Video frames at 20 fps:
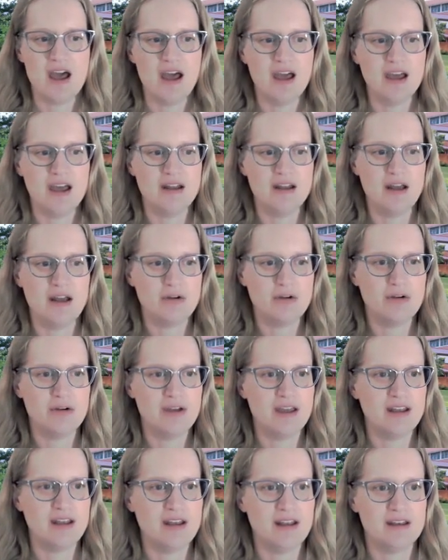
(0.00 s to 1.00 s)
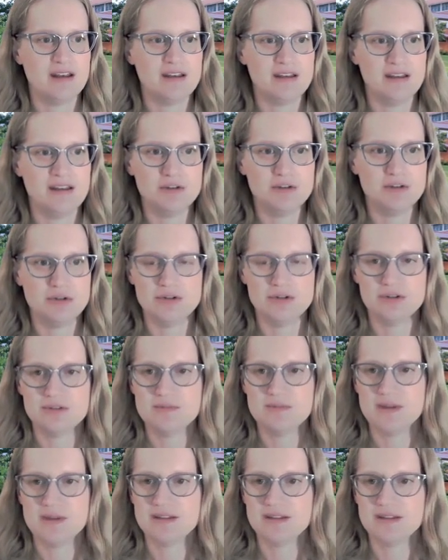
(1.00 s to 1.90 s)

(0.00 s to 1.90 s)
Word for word: And I'll go ahead and introduce